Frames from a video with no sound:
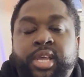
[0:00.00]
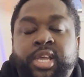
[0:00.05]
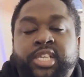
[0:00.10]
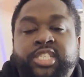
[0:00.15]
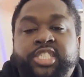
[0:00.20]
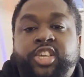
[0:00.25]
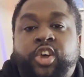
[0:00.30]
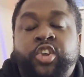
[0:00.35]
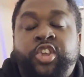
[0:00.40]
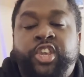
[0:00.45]

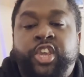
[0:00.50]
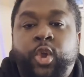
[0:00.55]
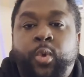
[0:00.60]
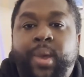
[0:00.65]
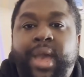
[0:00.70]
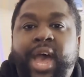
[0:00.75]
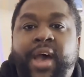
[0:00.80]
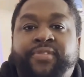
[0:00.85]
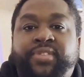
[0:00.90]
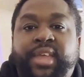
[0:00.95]
So you
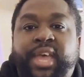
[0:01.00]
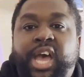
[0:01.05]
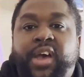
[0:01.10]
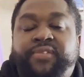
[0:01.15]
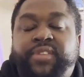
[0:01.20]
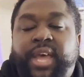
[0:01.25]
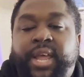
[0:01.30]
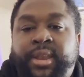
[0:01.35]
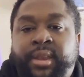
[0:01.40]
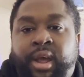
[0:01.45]
have to have
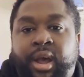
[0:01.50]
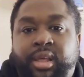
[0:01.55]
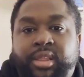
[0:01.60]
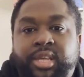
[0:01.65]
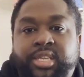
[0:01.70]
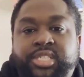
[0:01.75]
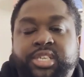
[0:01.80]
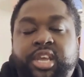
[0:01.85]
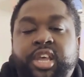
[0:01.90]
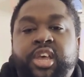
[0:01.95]
that
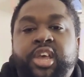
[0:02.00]
knowledge.